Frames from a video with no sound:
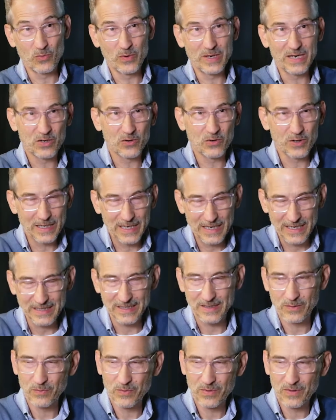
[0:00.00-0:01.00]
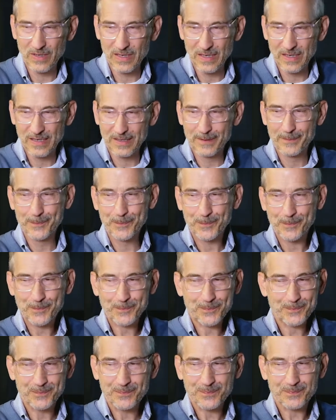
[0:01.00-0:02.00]
we create
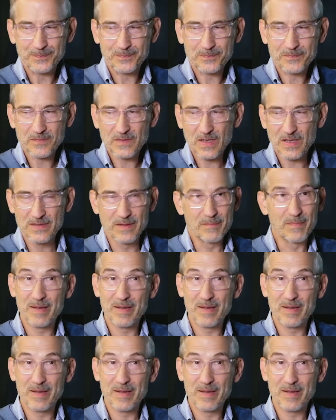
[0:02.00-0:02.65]
that